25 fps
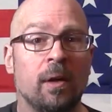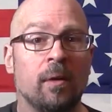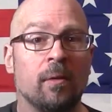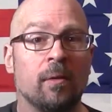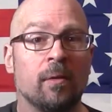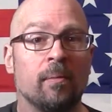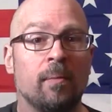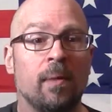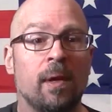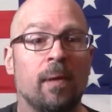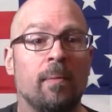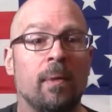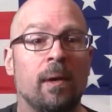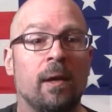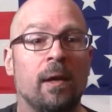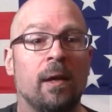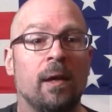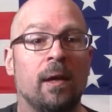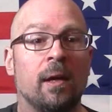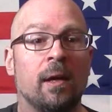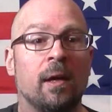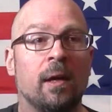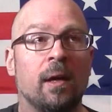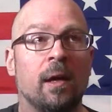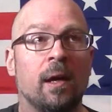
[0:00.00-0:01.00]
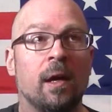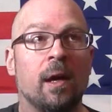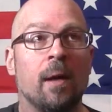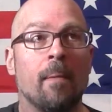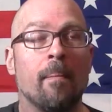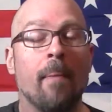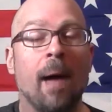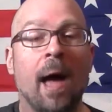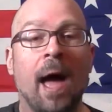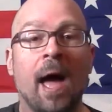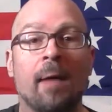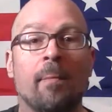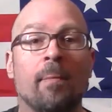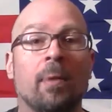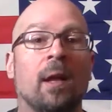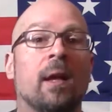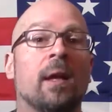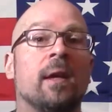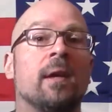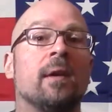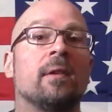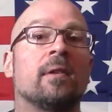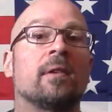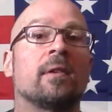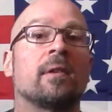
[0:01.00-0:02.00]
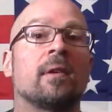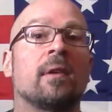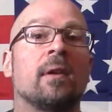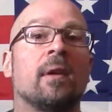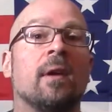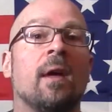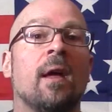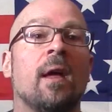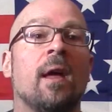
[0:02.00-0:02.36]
It was me being in a bad place